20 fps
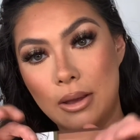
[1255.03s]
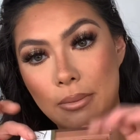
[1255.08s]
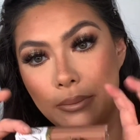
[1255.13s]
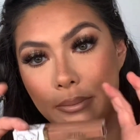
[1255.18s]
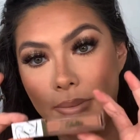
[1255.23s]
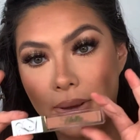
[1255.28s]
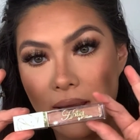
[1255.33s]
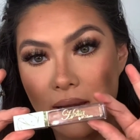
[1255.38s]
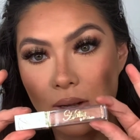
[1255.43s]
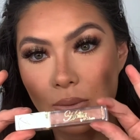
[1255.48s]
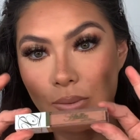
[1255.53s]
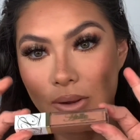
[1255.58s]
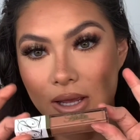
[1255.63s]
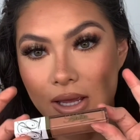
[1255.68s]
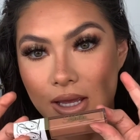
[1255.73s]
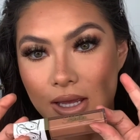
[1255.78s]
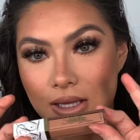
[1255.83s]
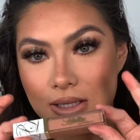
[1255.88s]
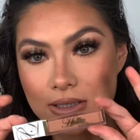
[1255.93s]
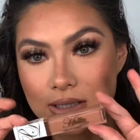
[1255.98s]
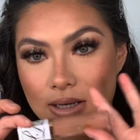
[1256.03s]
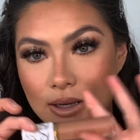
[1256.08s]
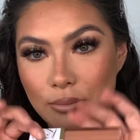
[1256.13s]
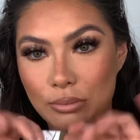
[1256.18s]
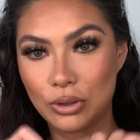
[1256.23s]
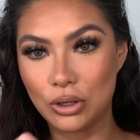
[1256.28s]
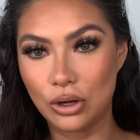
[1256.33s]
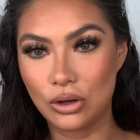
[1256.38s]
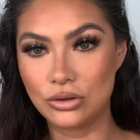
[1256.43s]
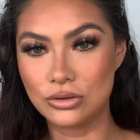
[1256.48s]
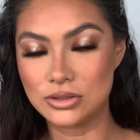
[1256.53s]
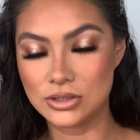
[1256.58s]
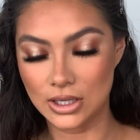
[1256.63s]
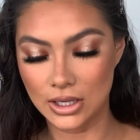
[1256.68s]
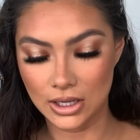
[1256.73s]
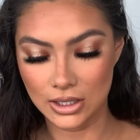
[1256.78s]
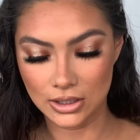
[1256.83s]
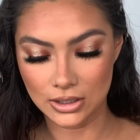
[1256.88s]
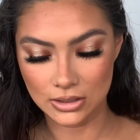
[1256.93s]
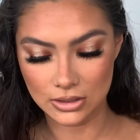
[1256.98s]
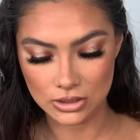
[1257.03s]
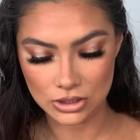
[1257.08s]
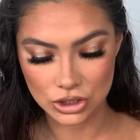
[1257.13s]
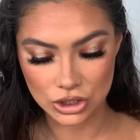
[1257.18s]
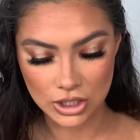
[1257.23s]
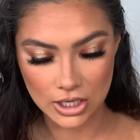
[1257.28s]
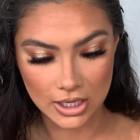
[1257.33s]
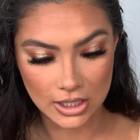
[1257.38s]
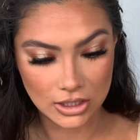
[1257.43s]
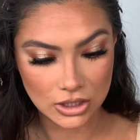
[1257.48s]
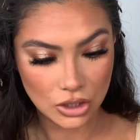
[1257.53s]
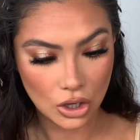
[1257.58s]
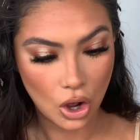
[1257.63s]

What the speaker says: Plouise lip gloss in the shade